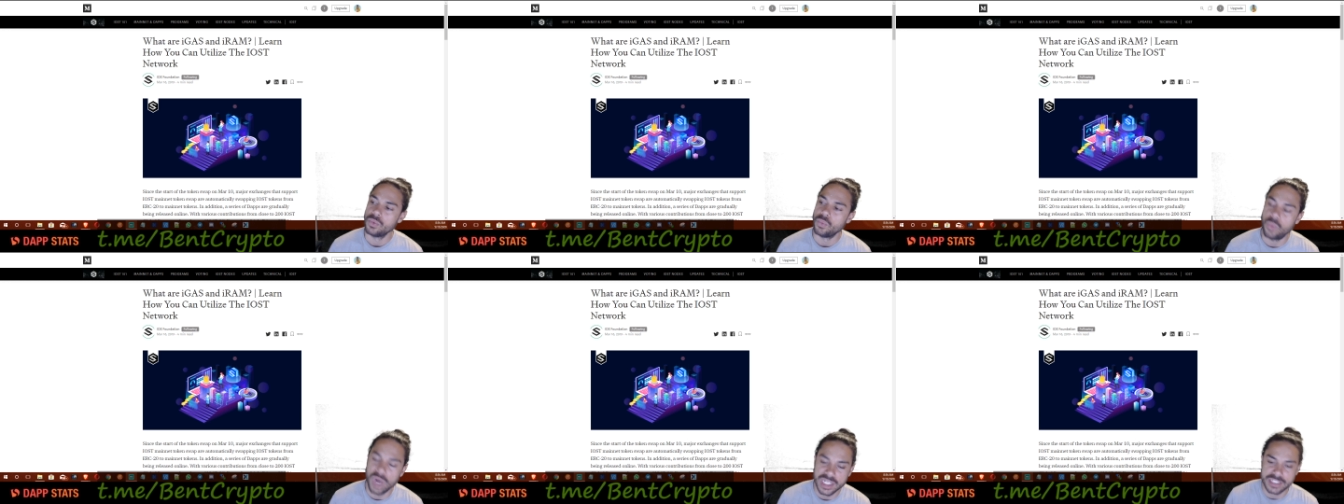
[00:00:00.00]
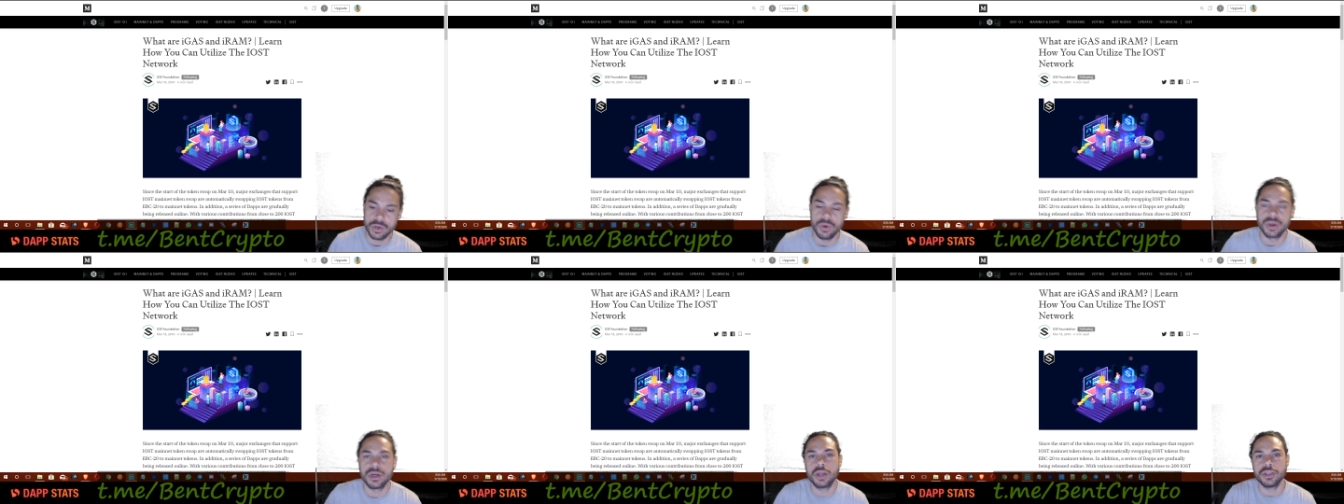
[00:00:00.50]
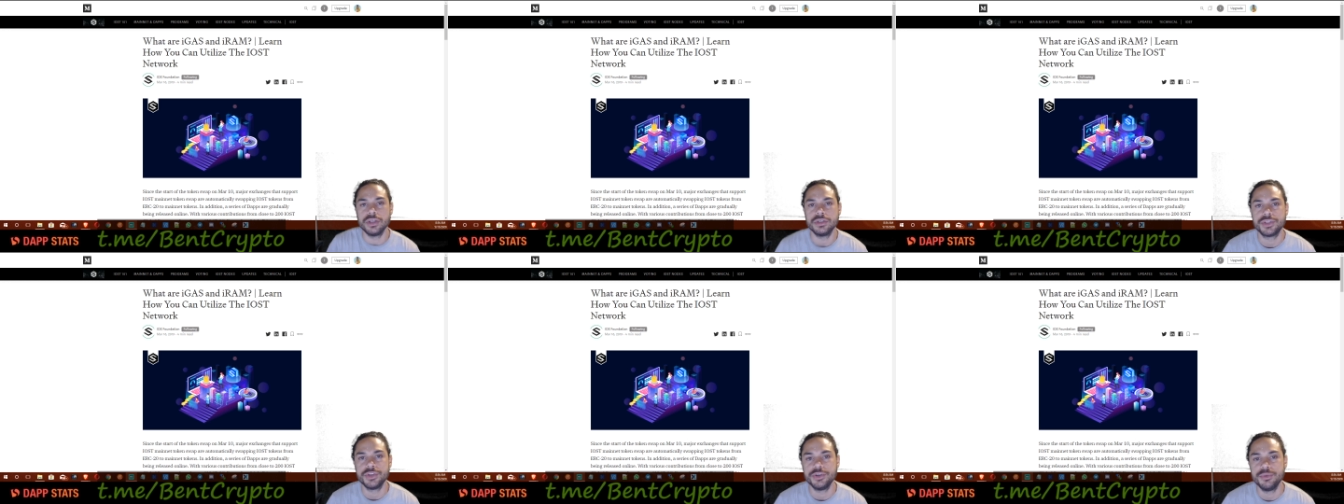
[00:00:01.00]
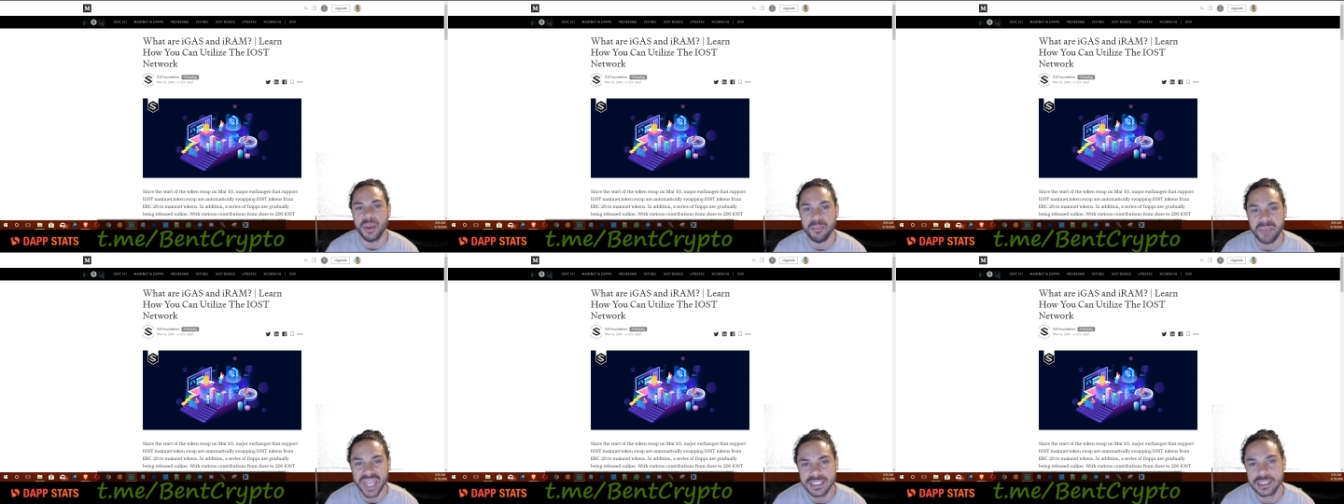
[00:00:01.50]
What's going on YouTube?
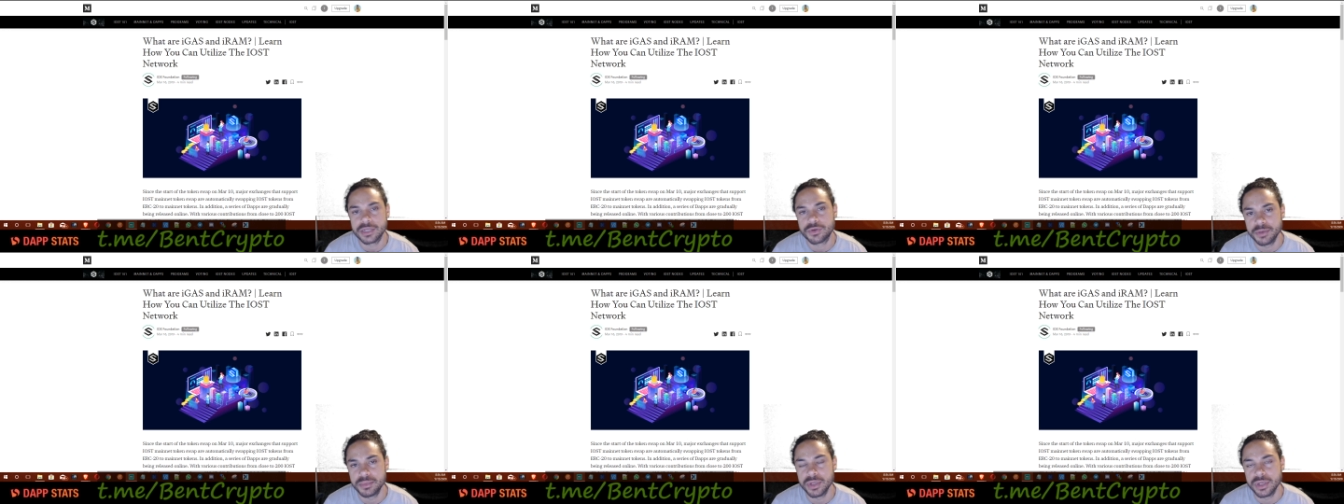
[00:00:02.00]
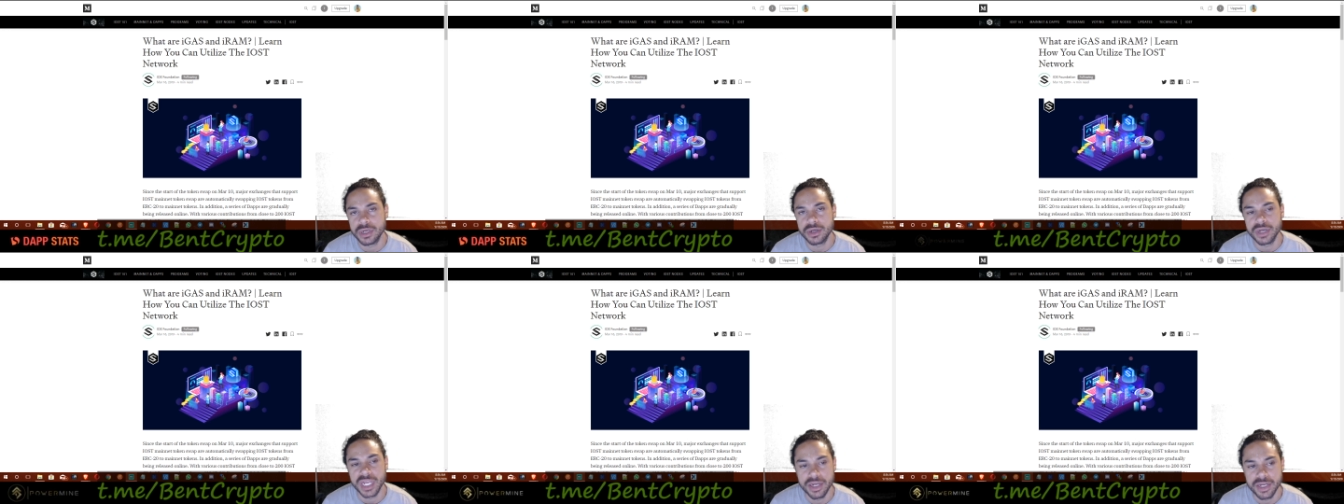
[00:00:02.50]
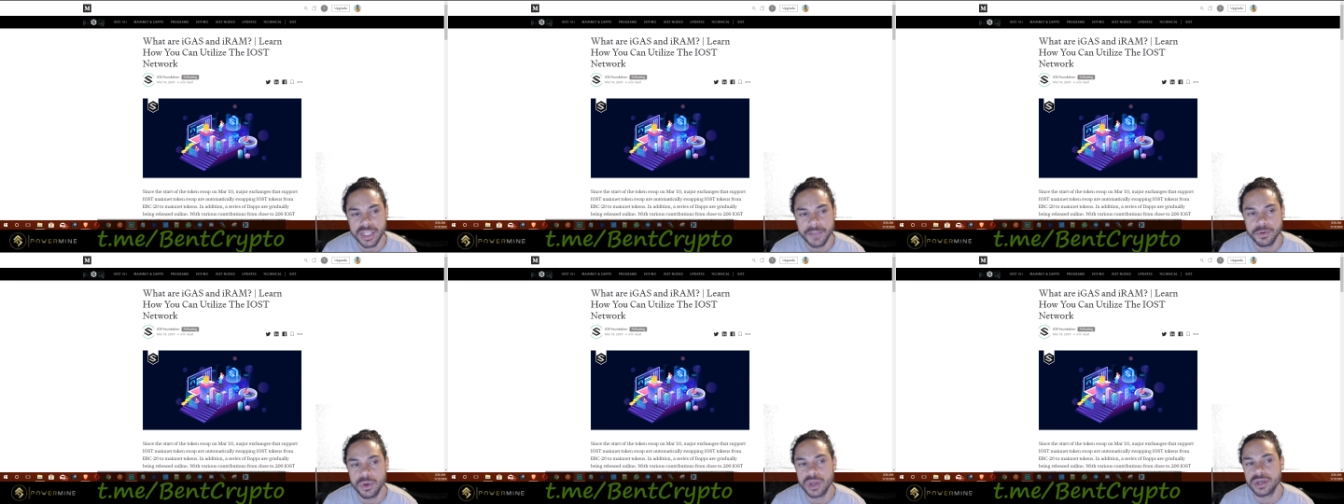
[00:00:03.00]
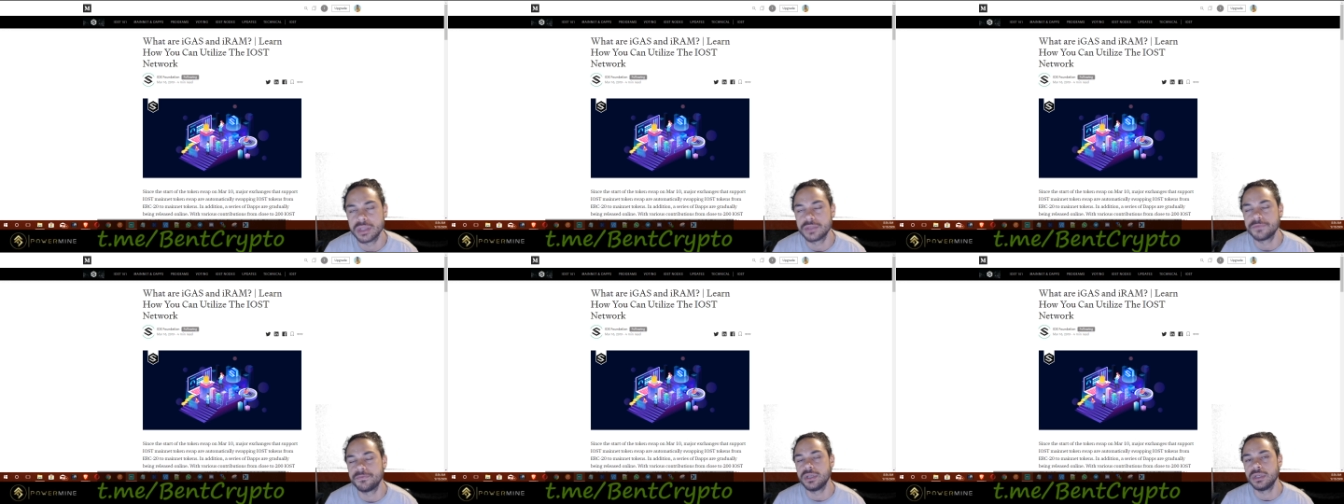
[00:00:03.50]
Bent Crypto here, here to give you
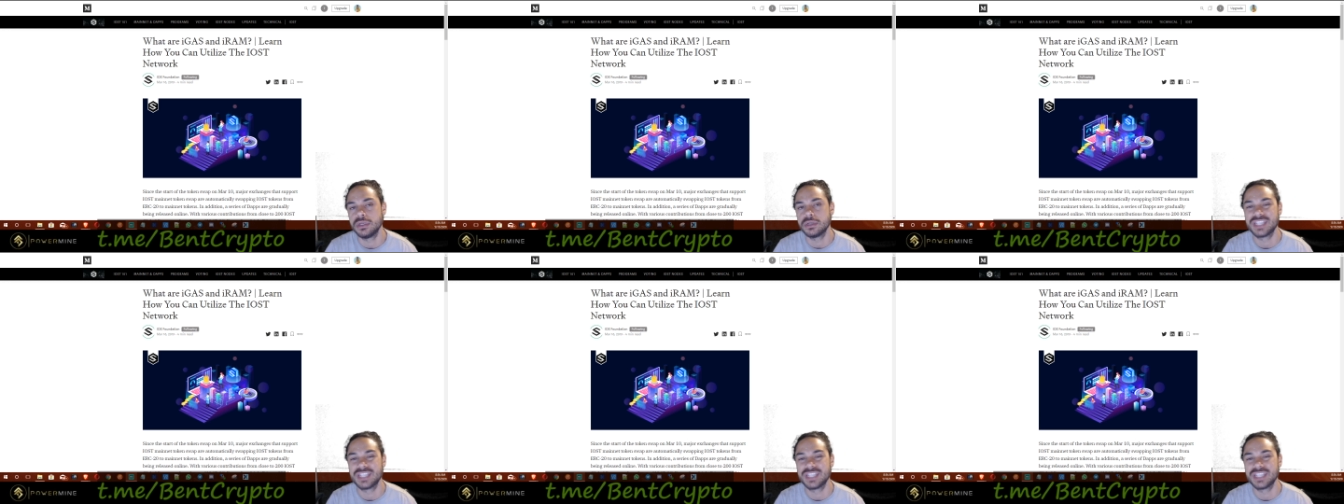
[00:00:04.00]
another video.